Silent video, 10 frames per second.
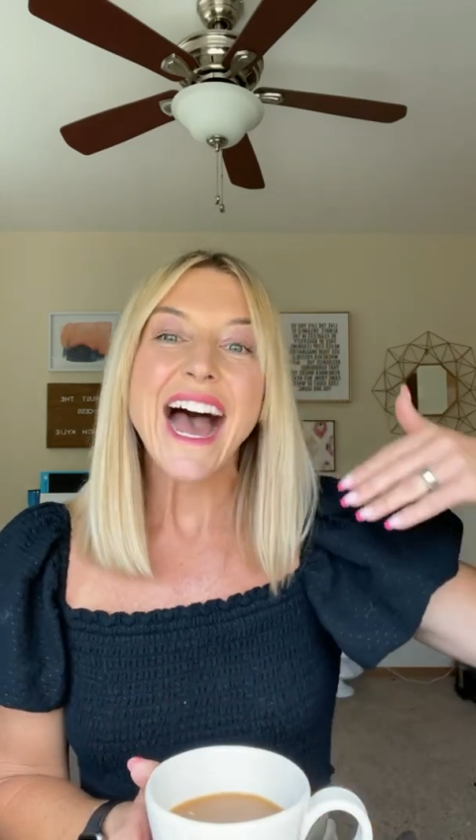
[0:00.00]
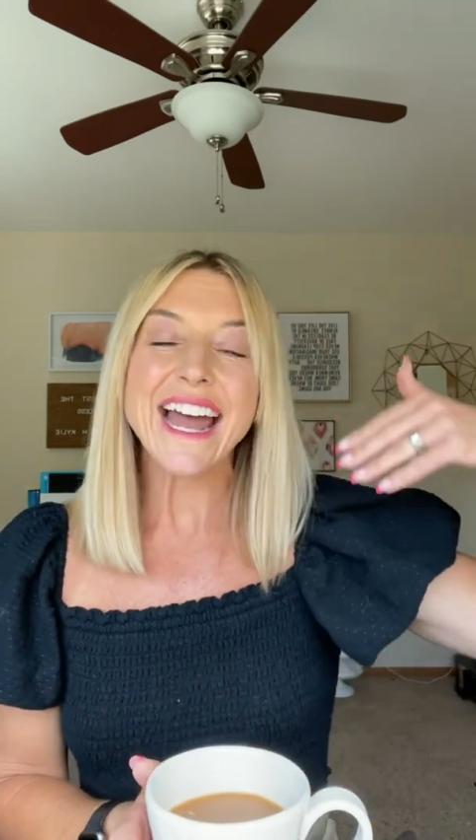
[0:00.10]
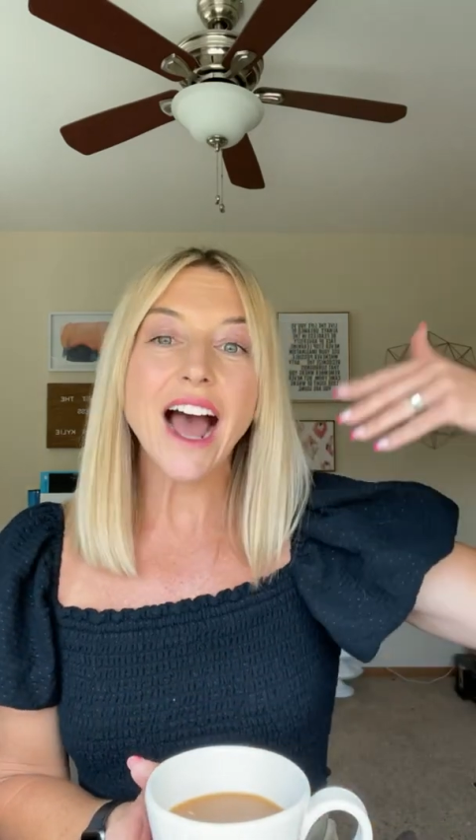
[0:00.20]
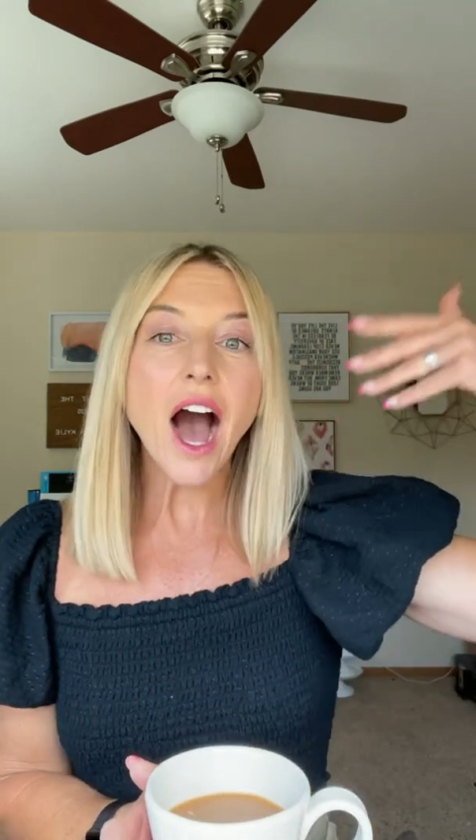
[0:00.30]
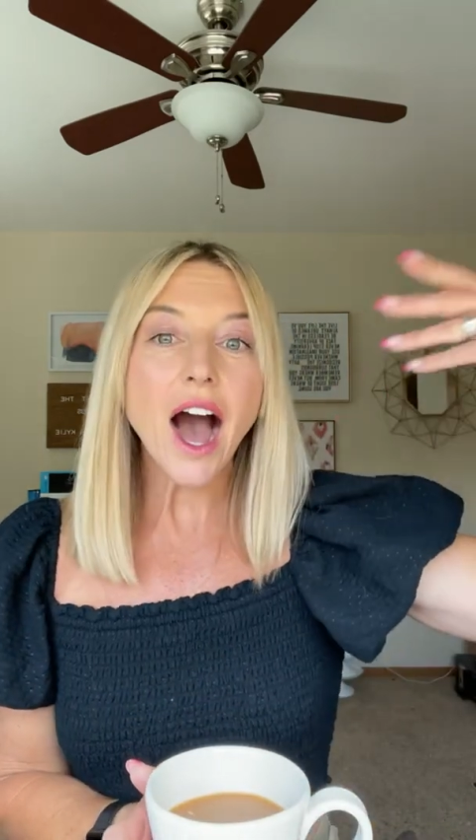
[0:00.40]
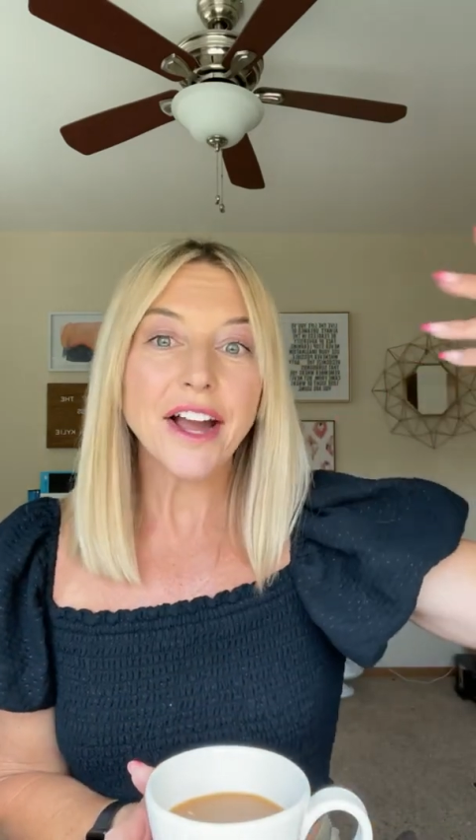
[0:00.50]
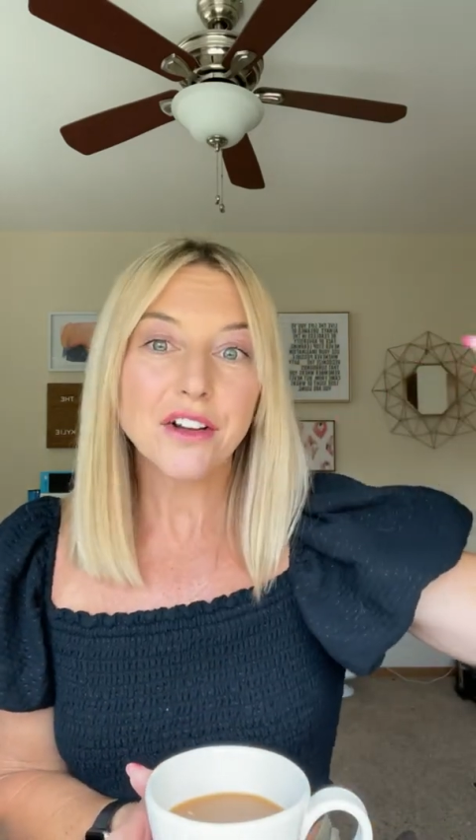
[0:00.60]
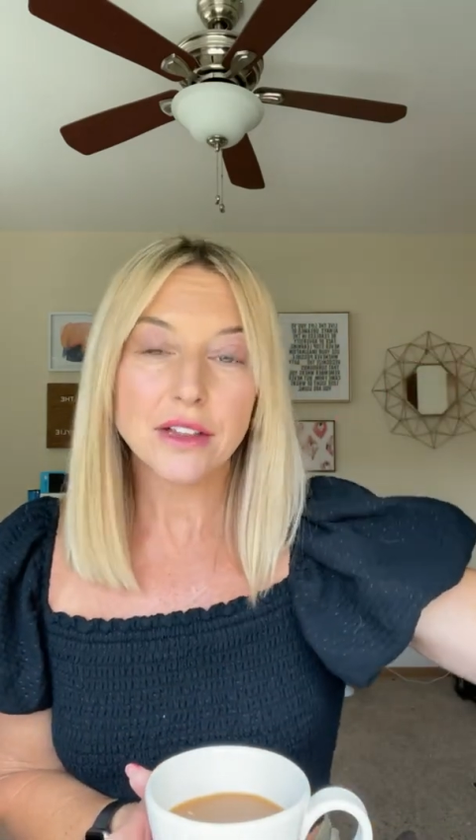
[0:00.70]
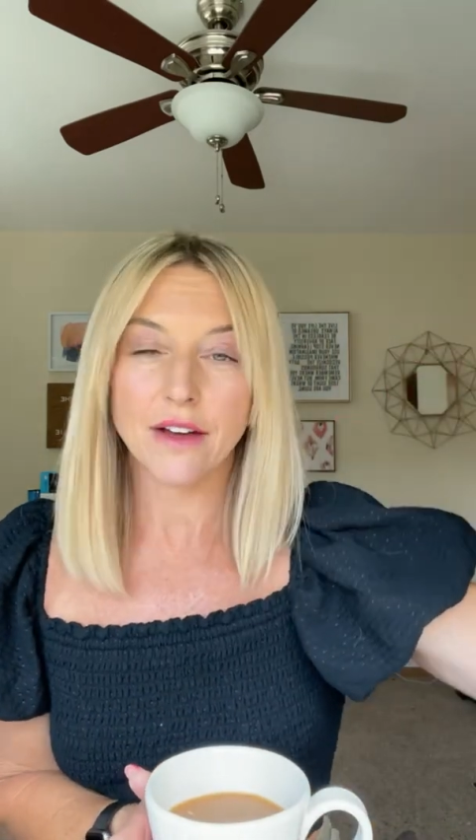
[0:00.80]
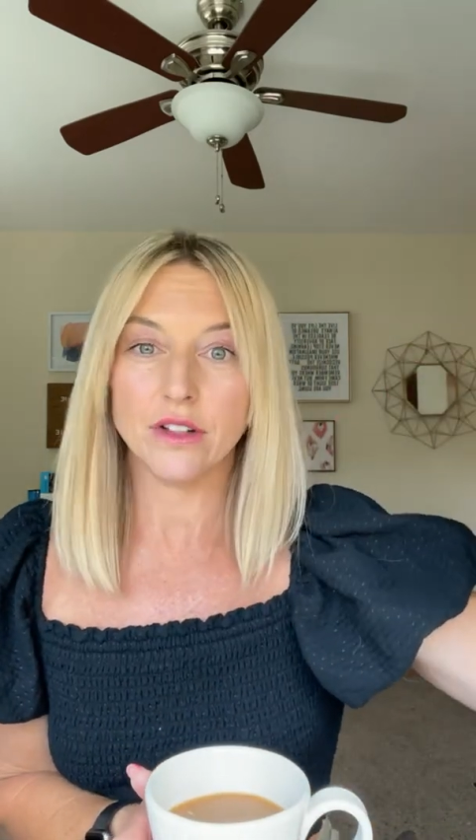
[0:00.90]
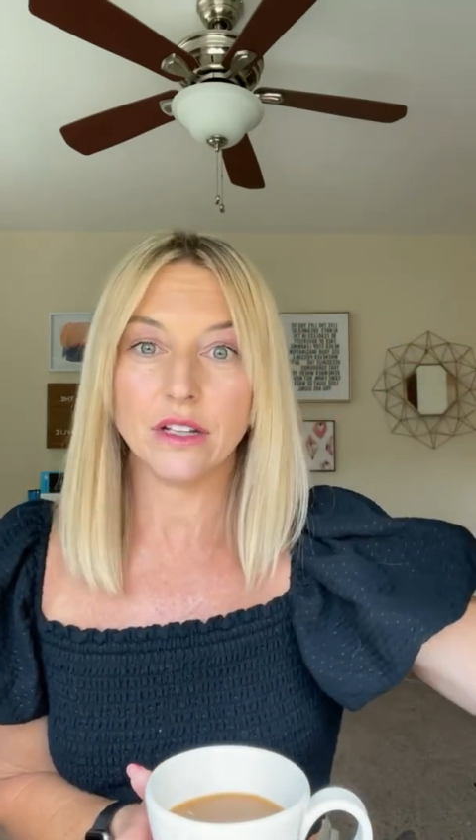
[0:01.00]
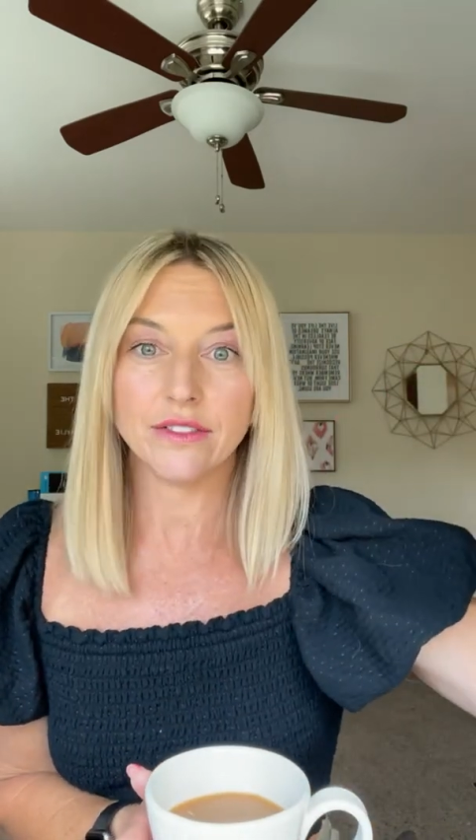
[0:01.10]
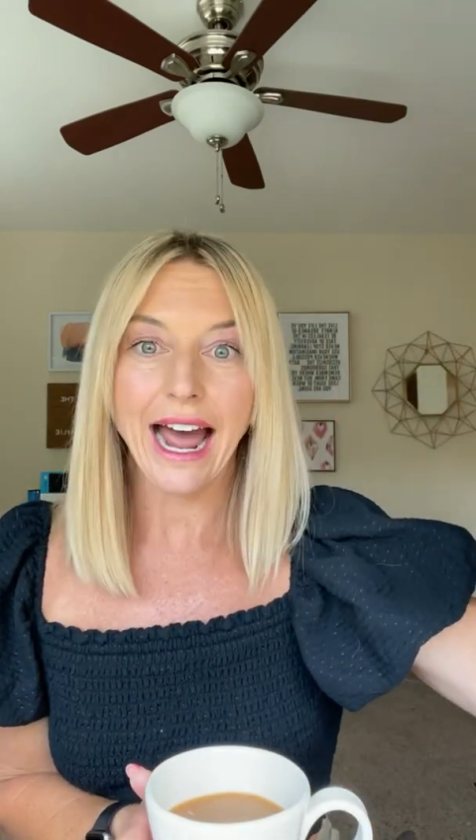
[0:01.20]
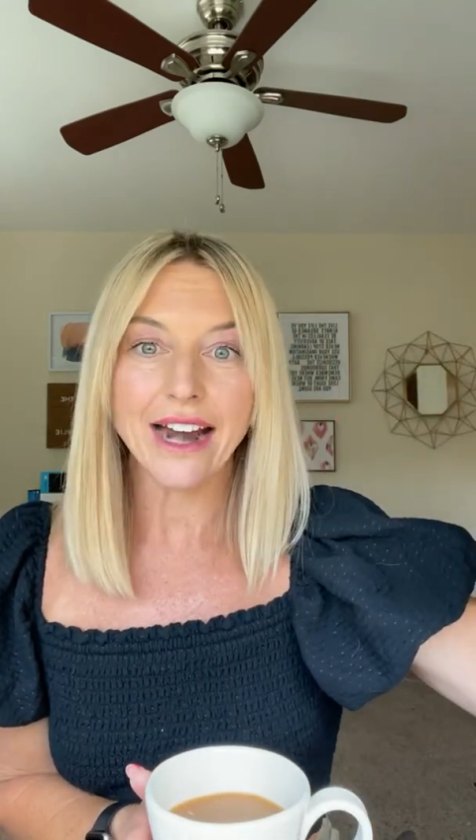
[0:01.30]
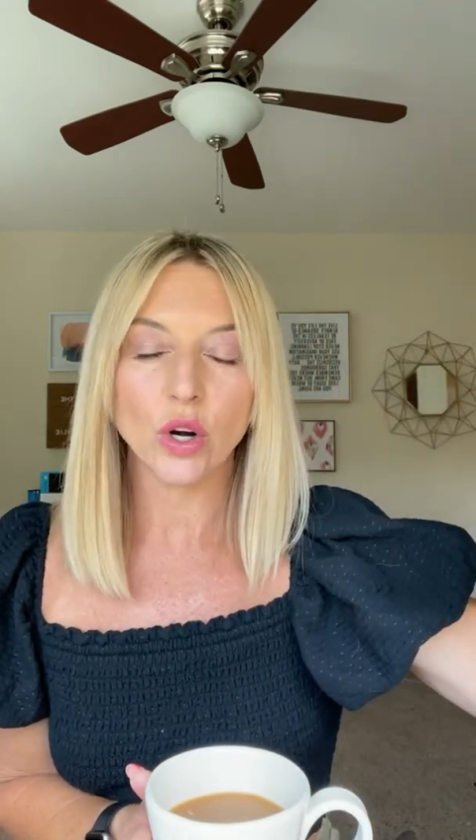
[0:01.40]
at a higher level of
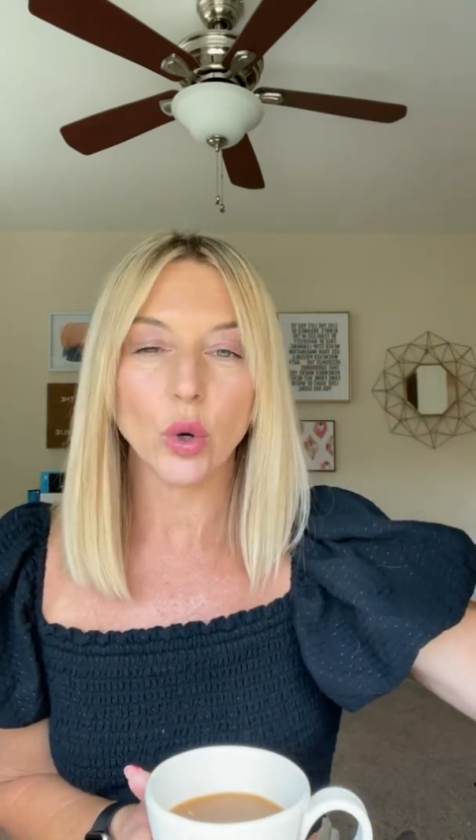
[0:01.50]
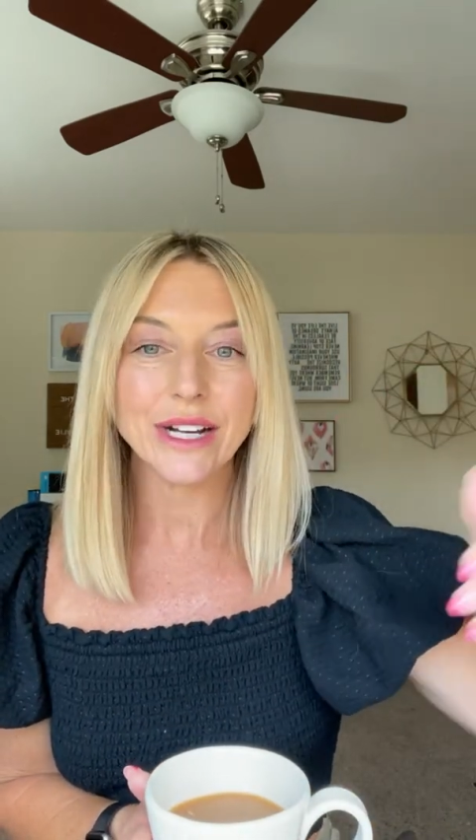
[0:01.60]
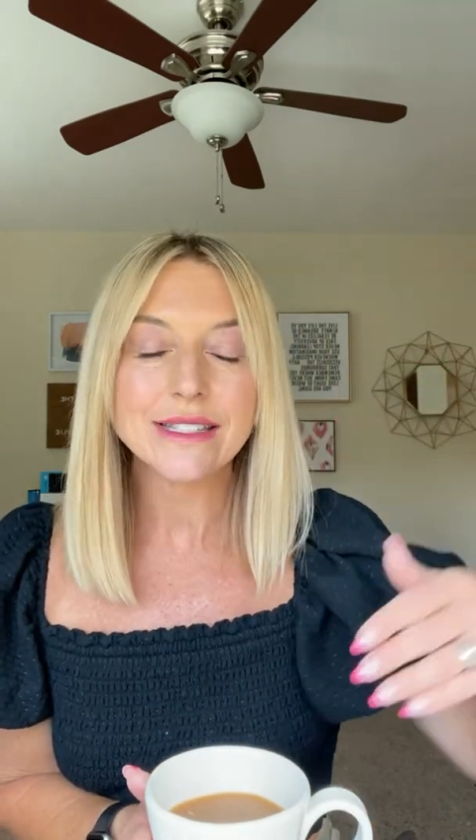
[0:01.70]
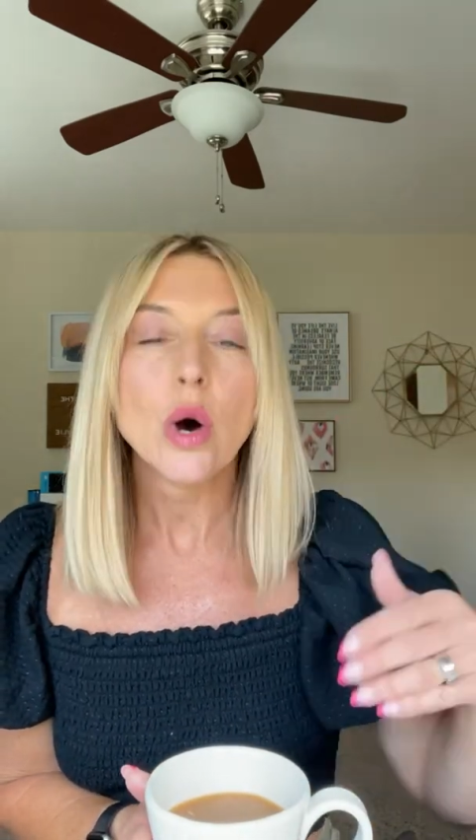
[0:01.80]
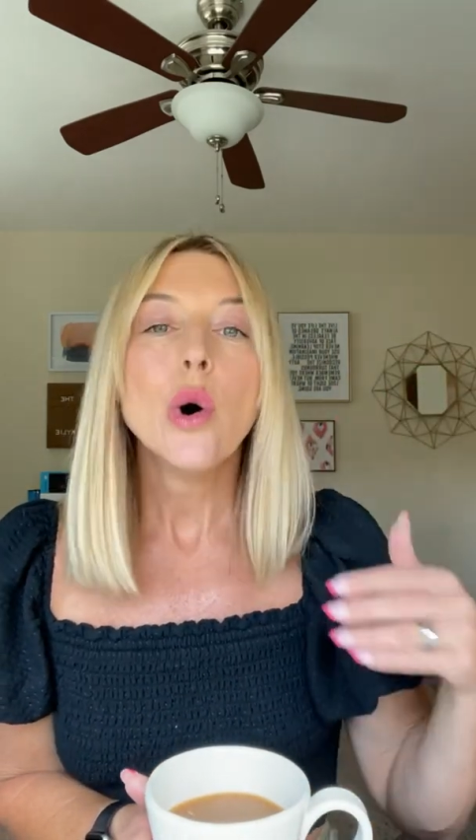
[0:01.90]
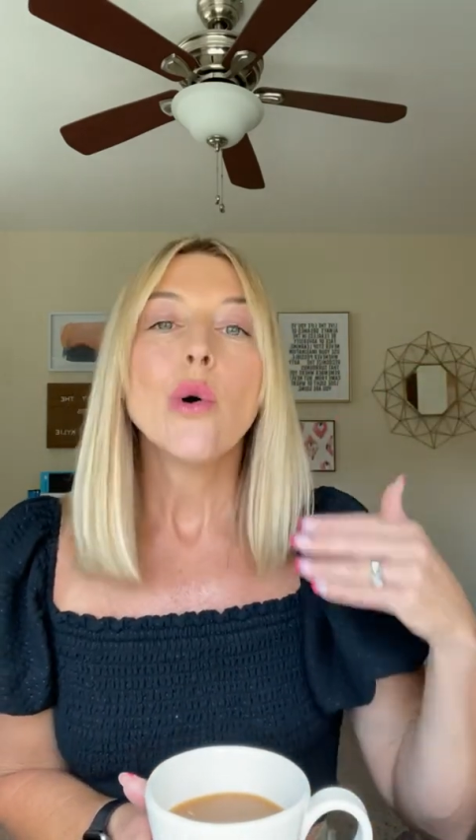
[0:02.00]
categories.